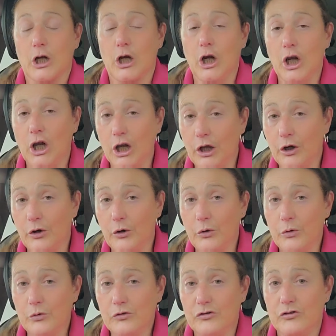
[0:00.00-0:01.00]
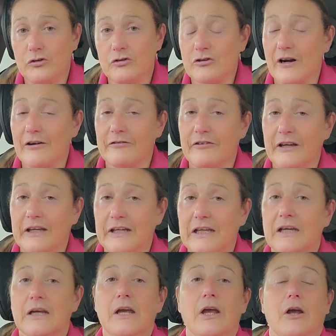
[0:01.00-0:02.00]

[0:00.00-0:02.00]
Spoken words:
closed to traffic.